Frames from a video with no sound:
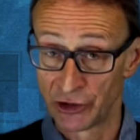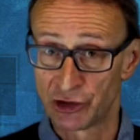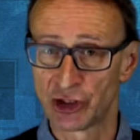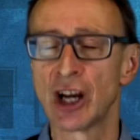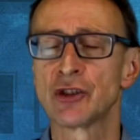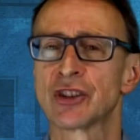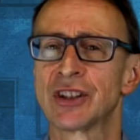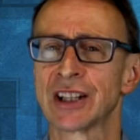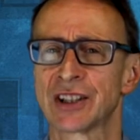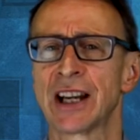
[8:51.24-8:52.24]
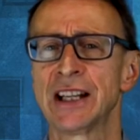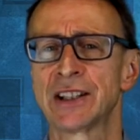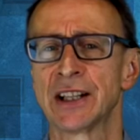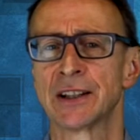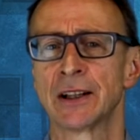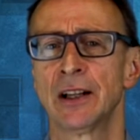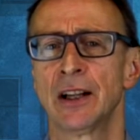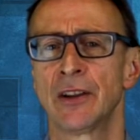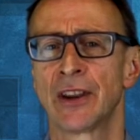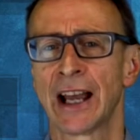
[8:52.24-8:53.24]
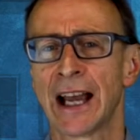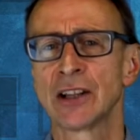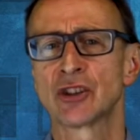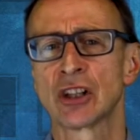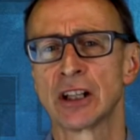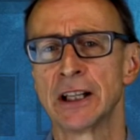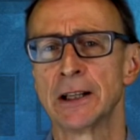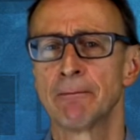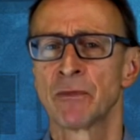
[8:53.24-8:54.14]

judge dictated that actually